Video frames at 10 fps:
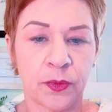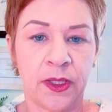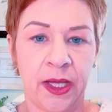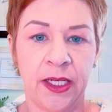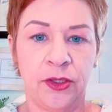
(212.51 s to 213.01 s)

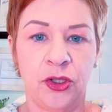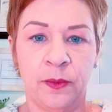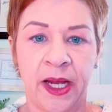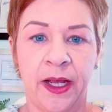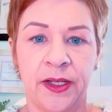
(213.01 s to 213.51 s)
related to
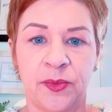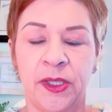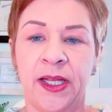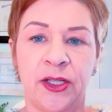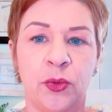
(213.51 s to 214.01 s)
my
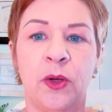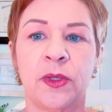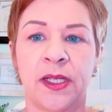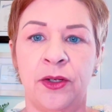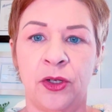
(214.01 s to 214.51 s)
husband. That's what
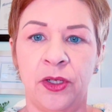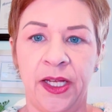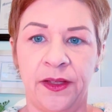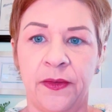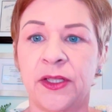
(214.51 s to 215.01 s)
was
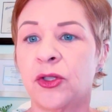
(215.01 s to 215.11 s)
underneath of it.